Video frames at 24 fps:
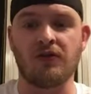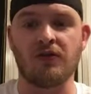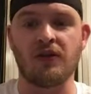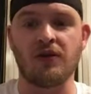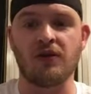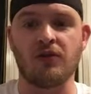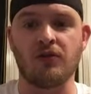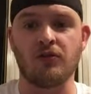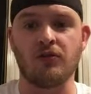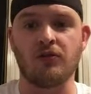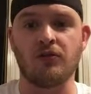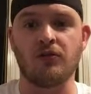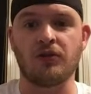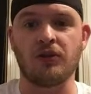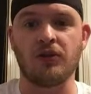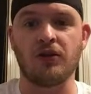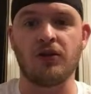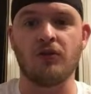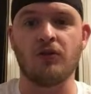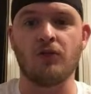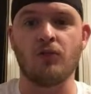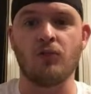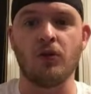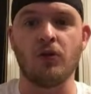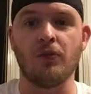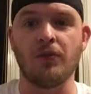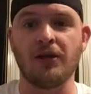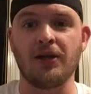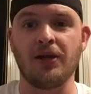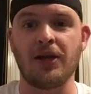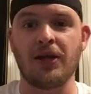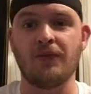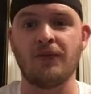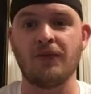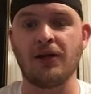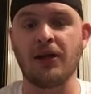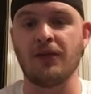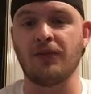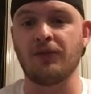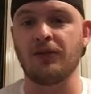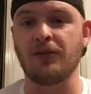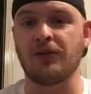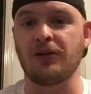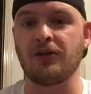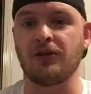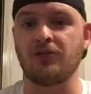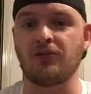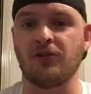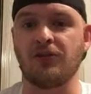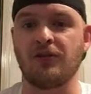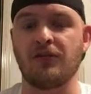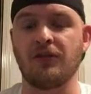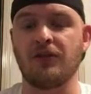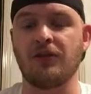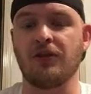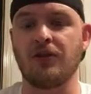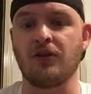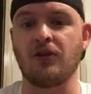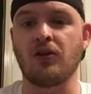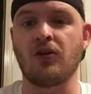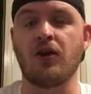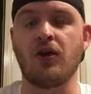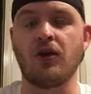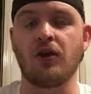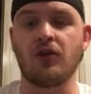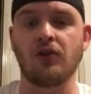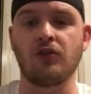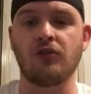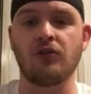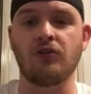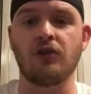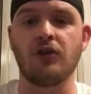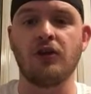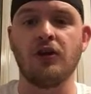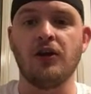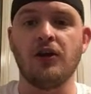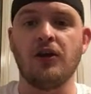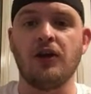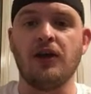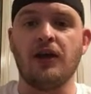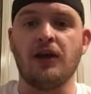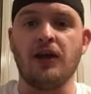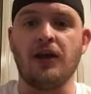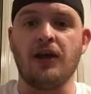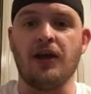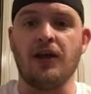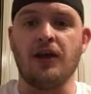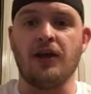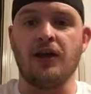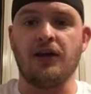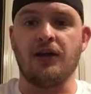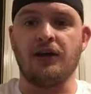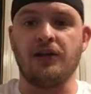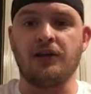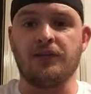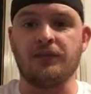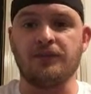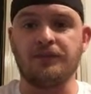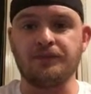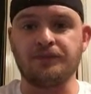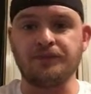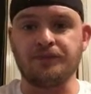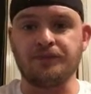say young girl, young woman named Emily. She's in college. And,